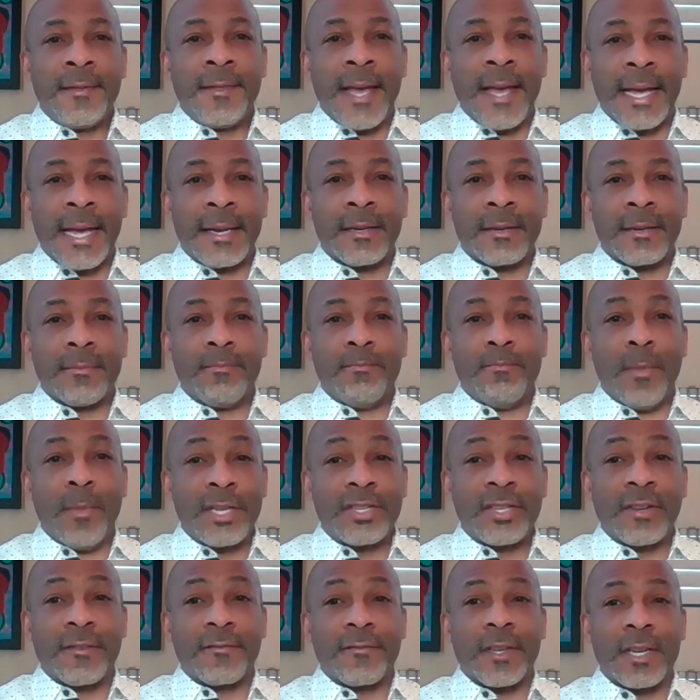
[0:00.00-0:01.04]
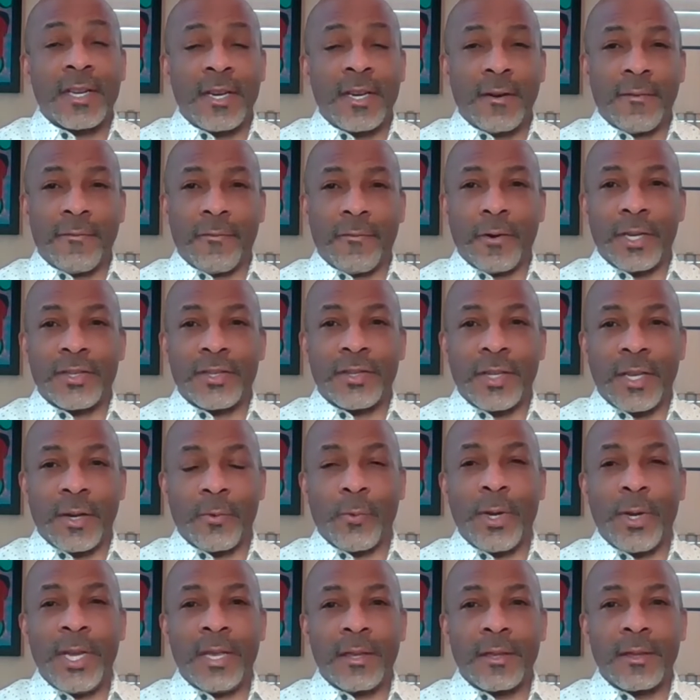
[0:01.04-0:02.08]
that much of the coverage
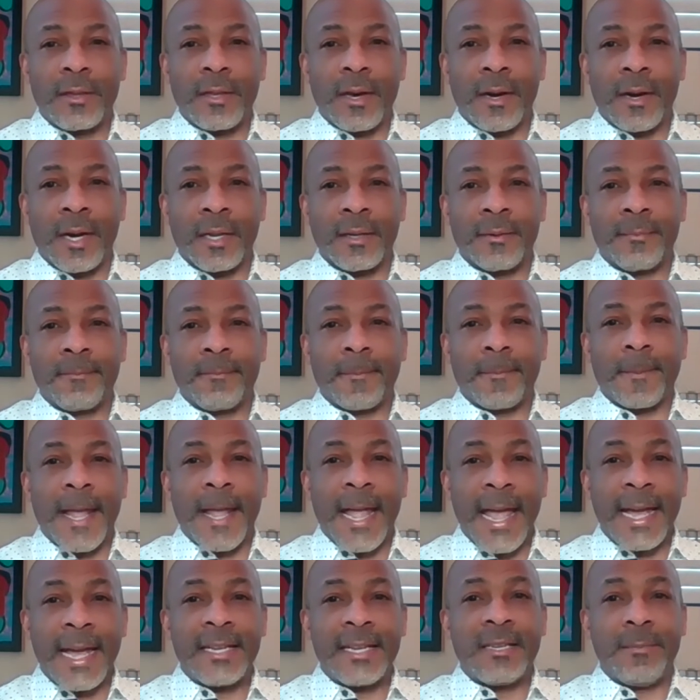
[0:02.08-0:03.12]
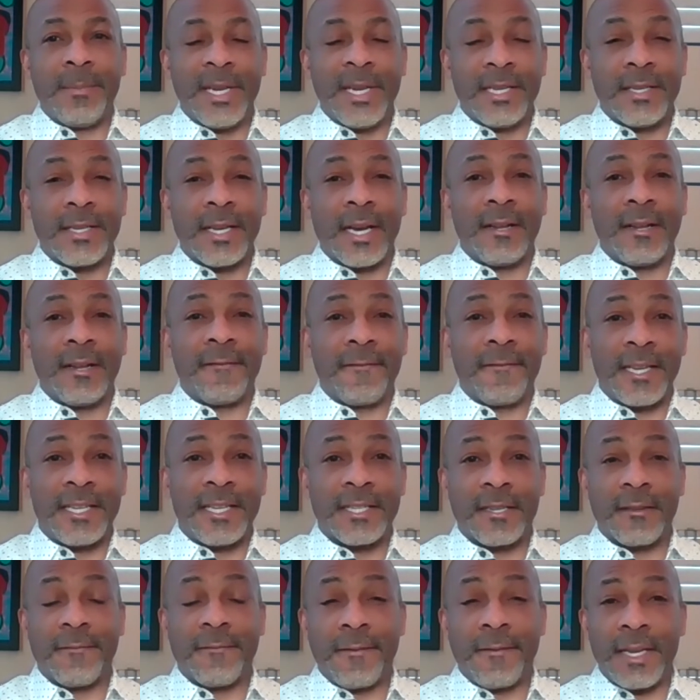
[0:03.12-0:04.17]
that we thought had to be done
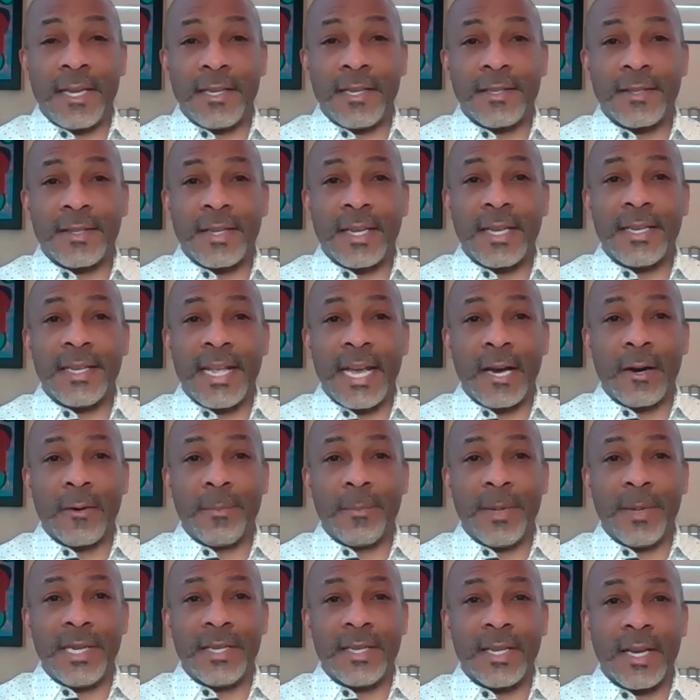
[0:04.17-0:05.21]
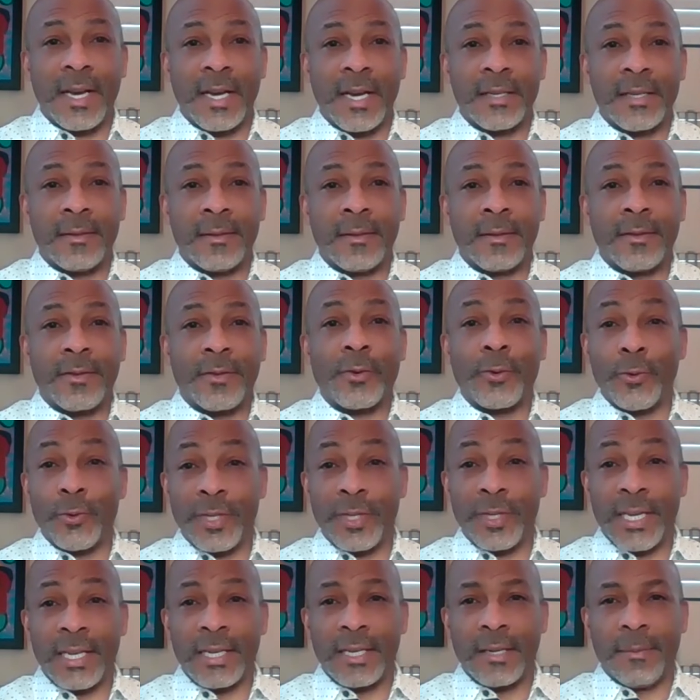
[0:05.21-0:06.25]
face-to-face can now be done
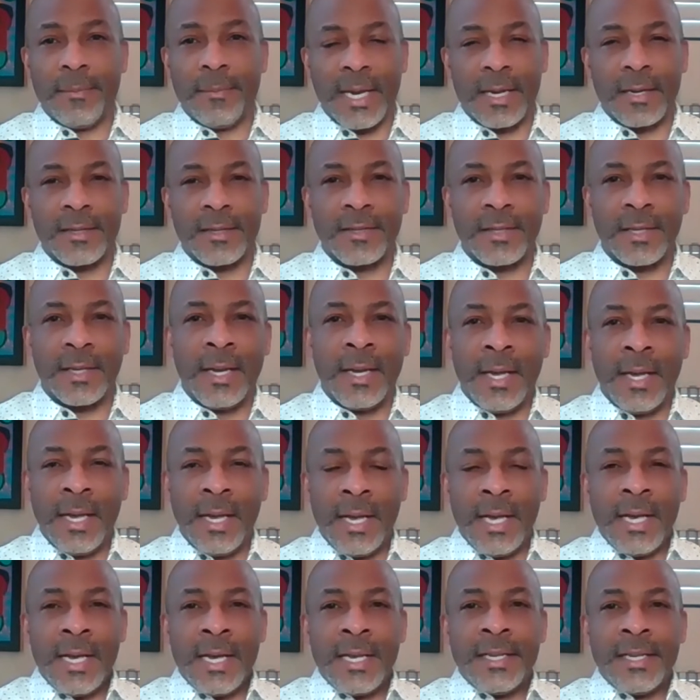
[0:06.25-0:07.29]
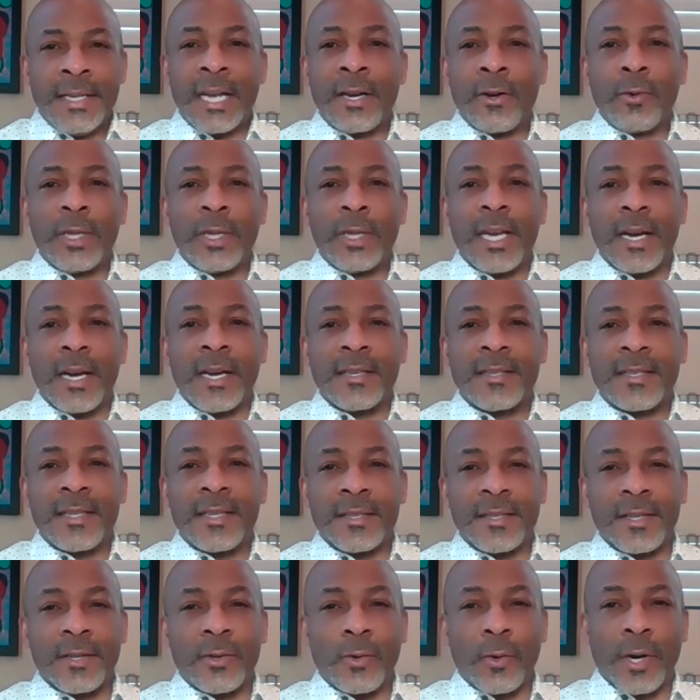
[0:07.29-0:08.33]
through telemedicine. Not only us
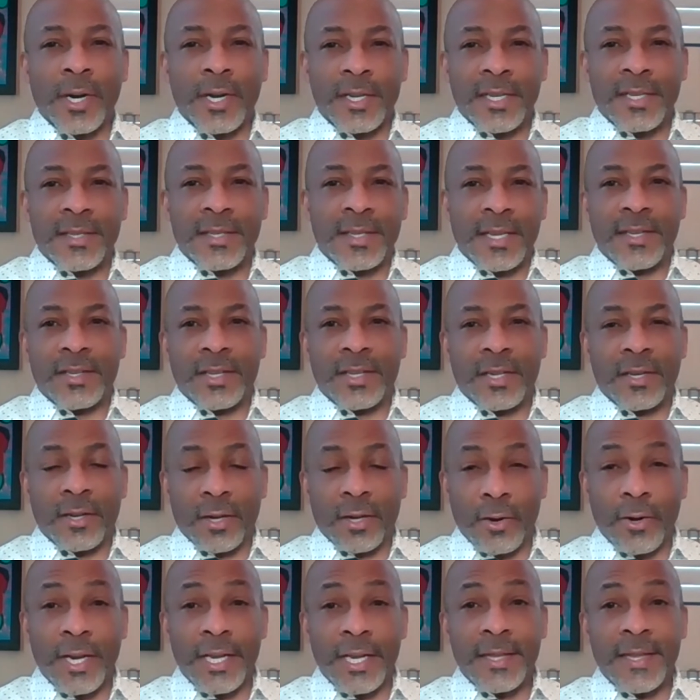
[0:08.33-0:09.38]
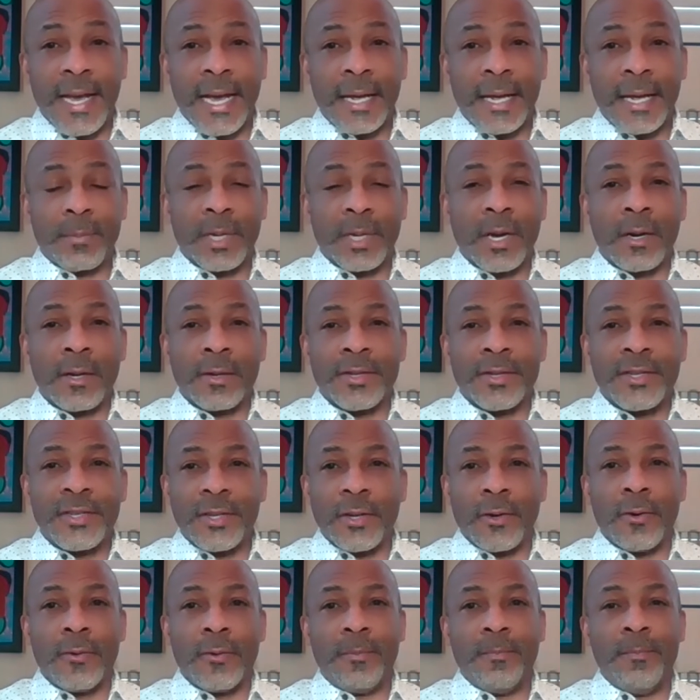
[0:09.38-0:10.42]
as an organization learning that, but
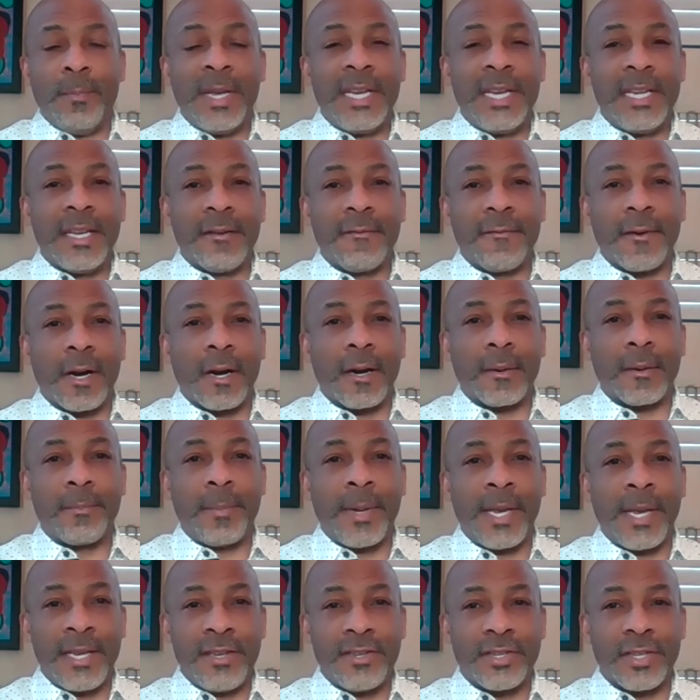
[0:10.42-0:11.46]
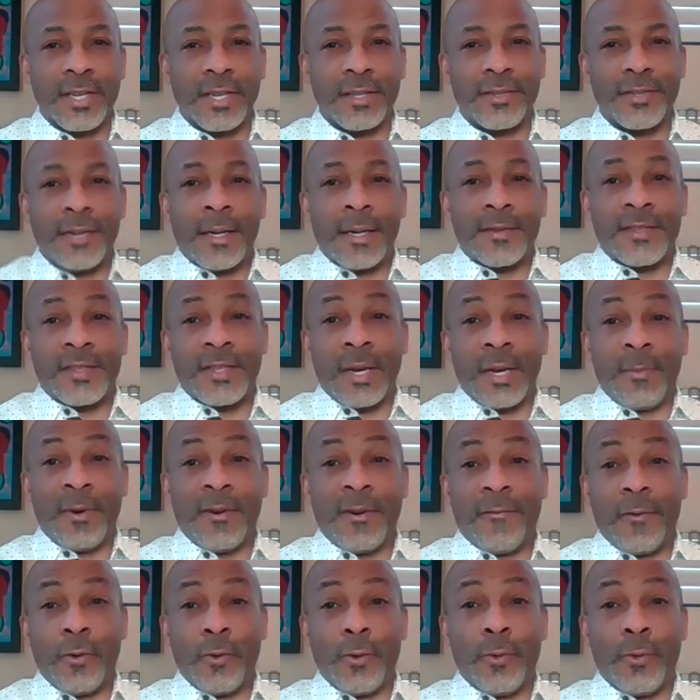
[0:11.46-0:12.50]
also many of our patients, some
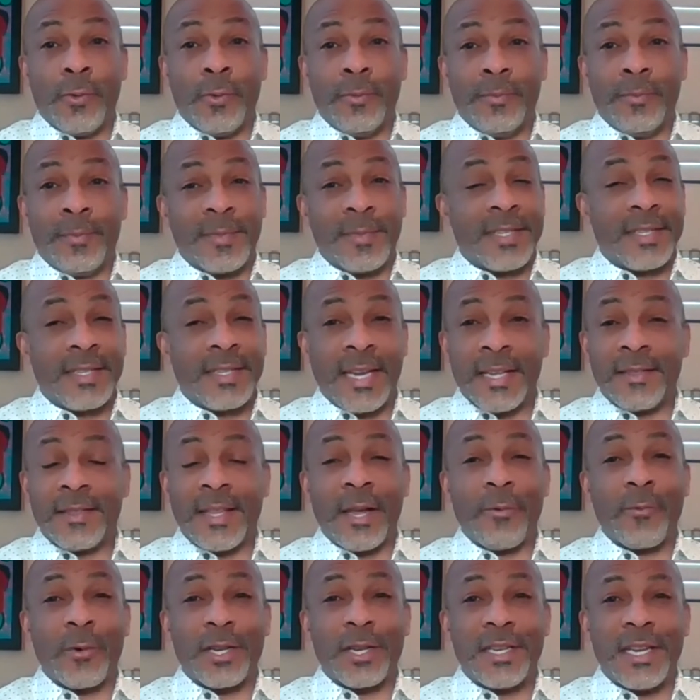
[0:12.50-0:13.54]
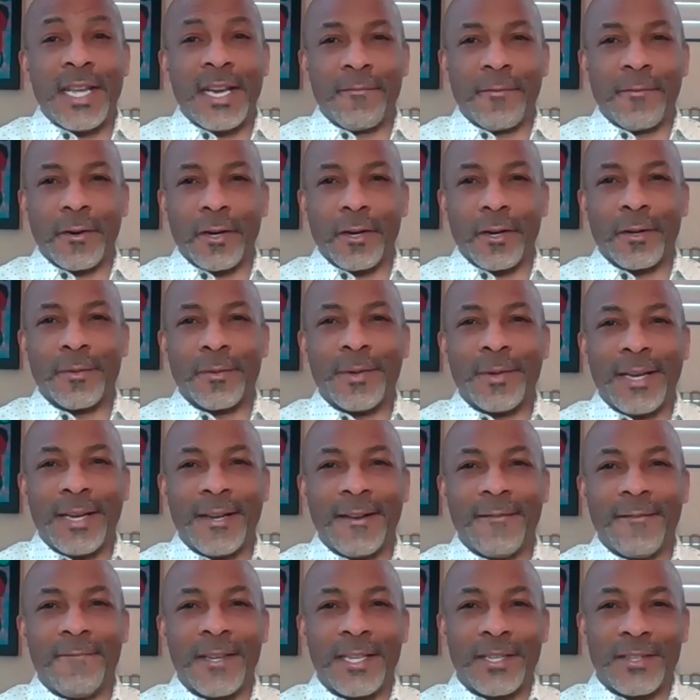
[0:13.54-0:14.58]
of whom said they would never
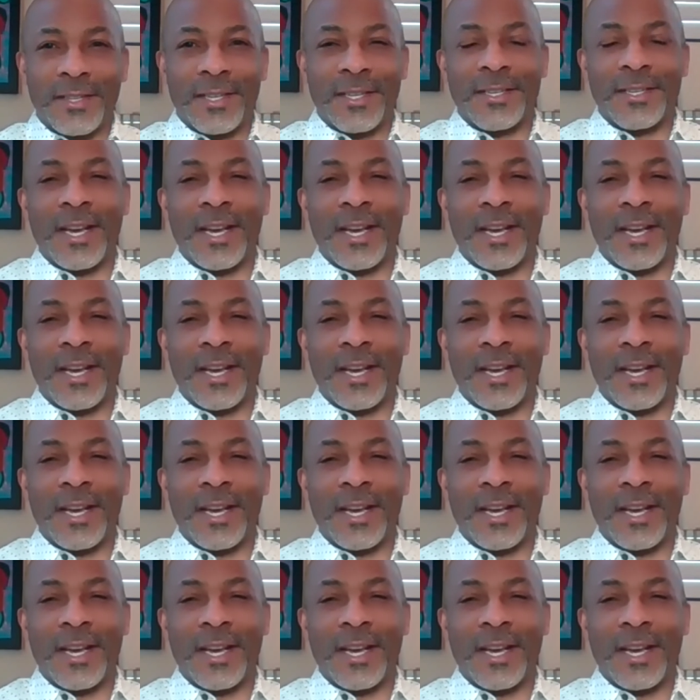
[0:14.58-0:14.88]
visit a